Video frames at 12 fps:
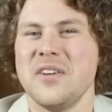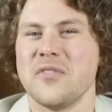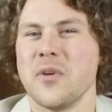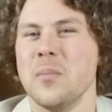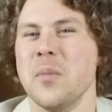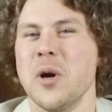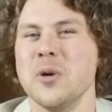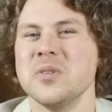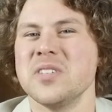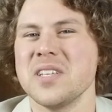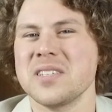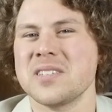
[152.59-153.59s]
From
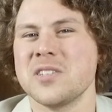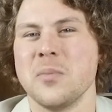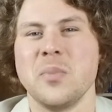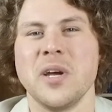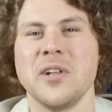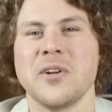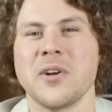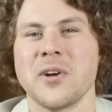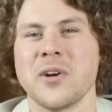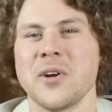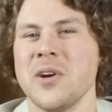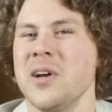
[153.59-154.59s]
Moses to Ben
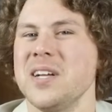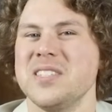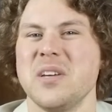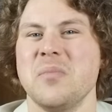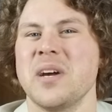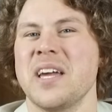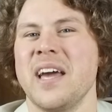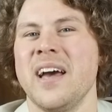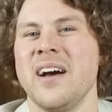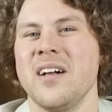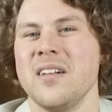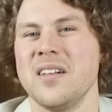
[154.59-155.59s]
Hur to
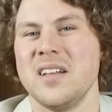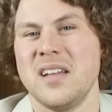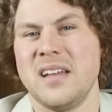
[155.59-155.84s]
Miguel.